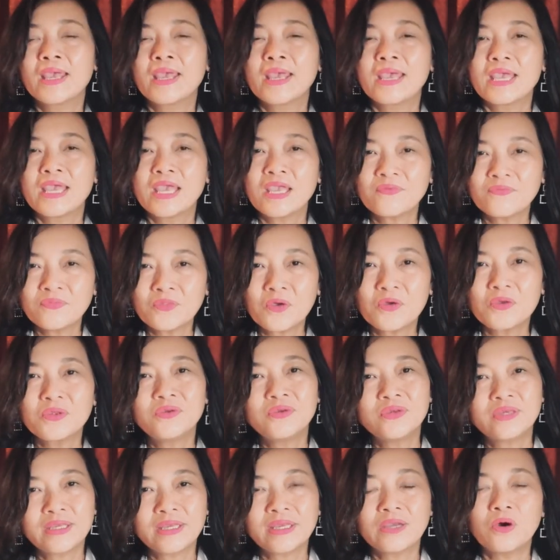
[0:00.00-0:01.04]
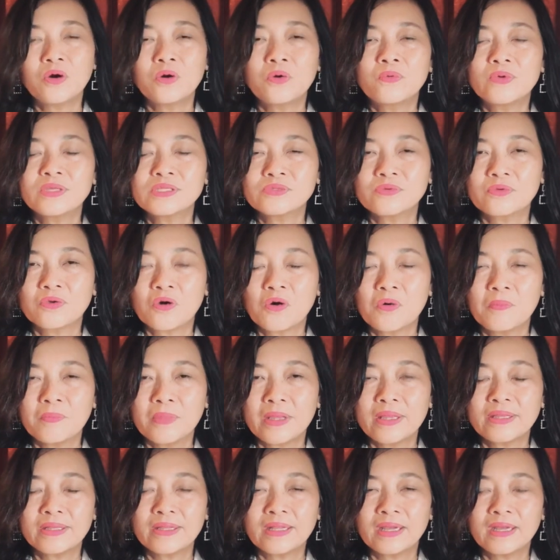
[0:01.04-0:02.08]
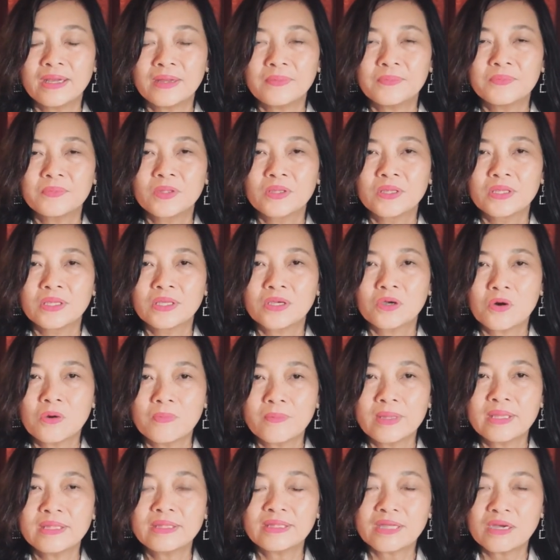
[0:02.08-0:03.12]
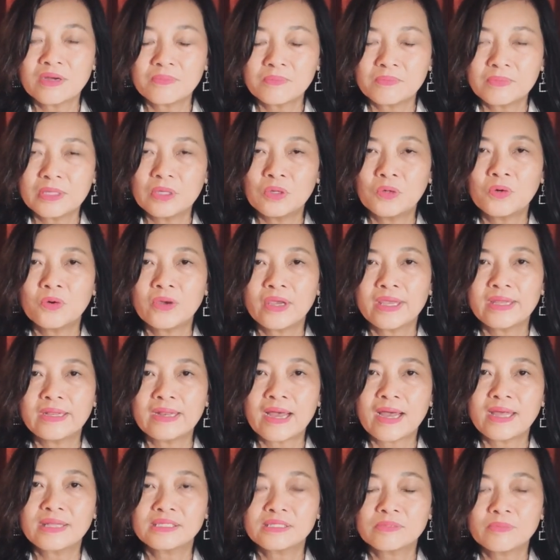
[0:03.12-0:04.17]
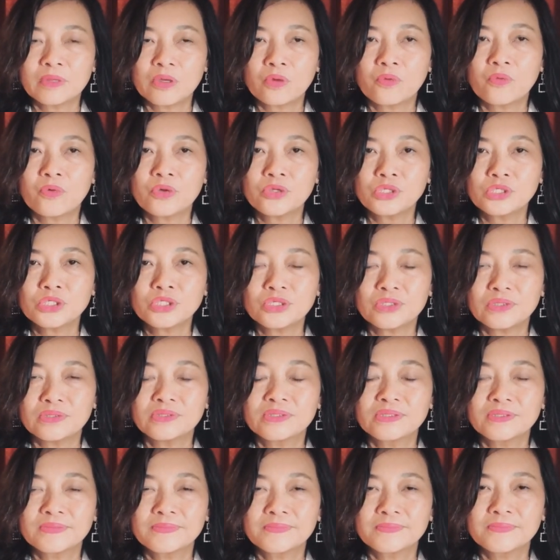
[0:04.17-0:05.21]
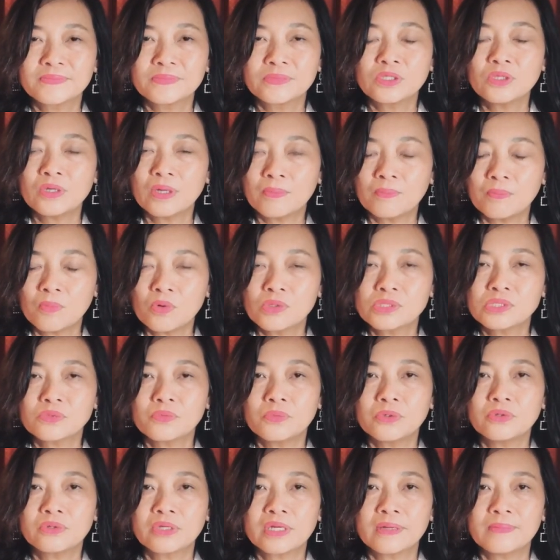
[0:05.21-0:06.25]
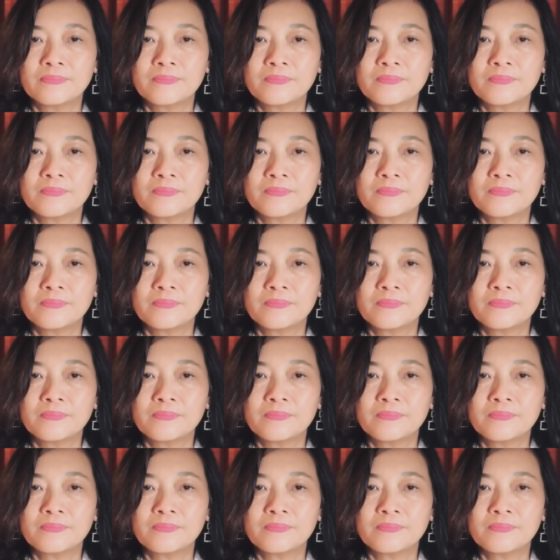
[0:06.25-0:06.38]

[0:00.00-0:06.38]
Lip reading: If not, you can always comment down below and ask me questions. You are most welcome.